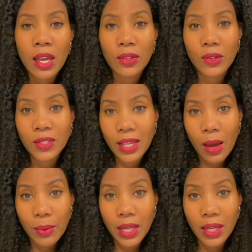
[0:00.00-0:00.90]
your
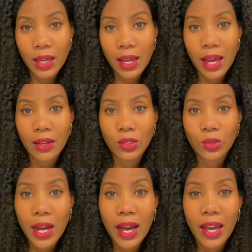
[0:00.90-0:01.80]
scalp can get kind of
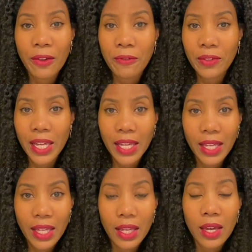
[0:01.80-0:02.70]
dry,
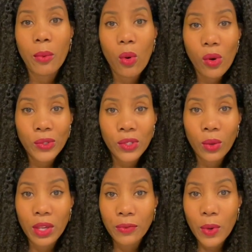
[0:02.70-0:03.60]
flaky. Also,
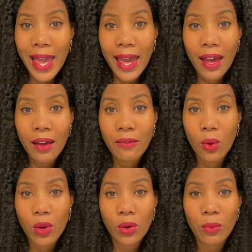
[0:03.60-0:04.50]
if you have
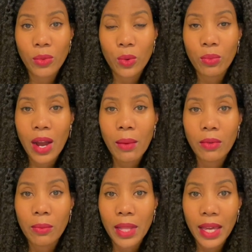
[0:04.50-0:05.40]
autoimmune
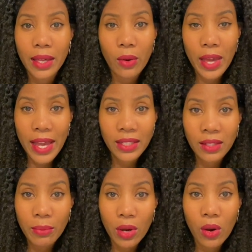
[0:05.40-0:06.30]
problem like
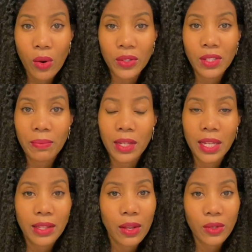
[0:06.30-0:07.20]
eczema or something
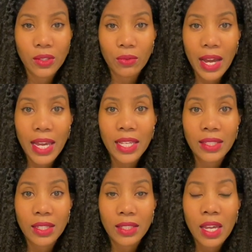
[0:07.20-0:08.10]
like that, or
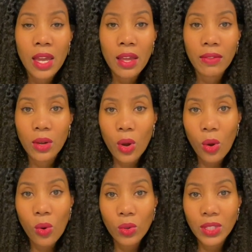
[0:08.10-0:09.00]
psoriasis, the
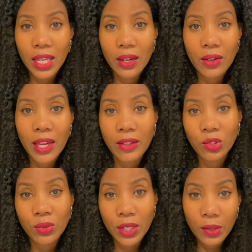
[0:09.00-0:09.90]
cold air can
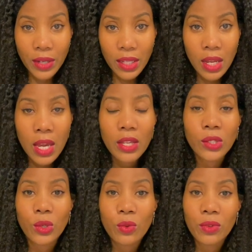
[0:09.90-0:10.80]
trigger it.
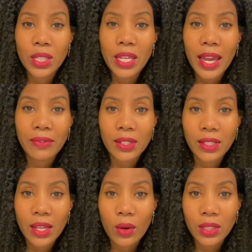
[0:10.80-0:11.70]
So you really have to
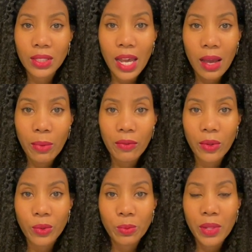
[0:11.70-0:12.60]
stay on top of
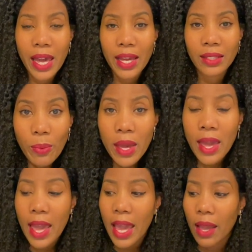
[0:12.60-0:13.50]
those plaques.
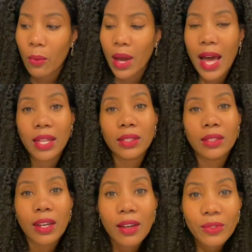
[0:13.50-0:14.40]
And what I
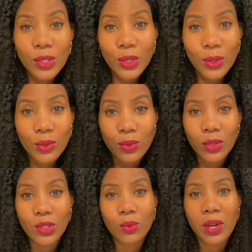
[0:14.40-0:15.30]
love to use,
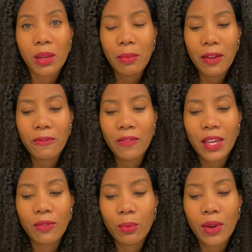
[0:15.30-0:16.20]
which is one of my
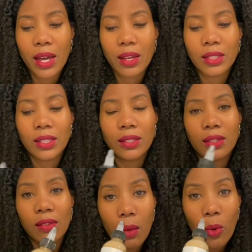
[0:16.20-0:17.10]
favorite products, is
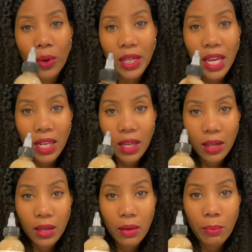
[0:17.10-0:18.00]
the organic
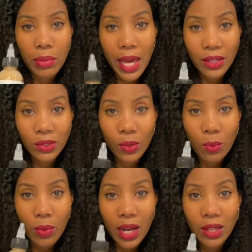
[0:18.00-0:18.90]
black
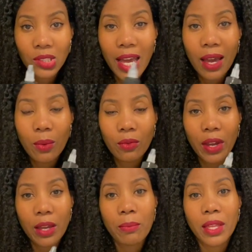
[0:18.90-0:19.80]
soap wash. I would
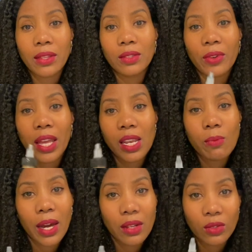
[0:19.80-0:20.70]
recommend this for
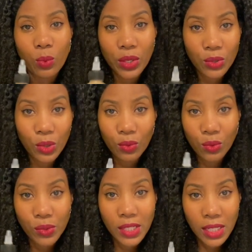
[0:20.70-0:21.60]
anybody's winter
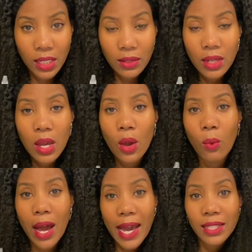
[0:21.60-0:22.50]
routine.
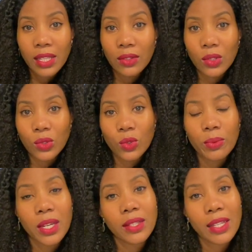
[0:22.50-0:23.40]
What I tend to do,
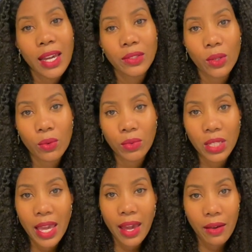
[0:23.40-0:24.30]
because I don't
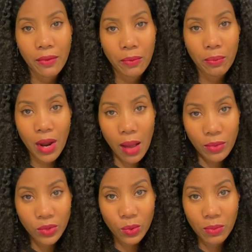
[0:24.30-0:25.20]
really have
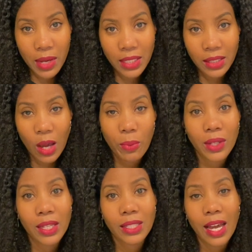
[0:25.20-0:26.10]
problems with my scalp
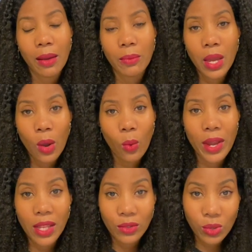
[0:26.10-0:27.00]
unless I'm
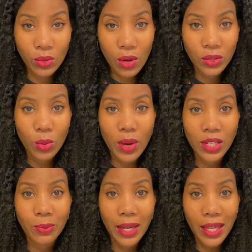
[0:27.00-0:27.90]
waiting too long to
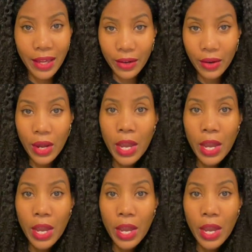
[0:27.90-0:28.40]
wash my hair,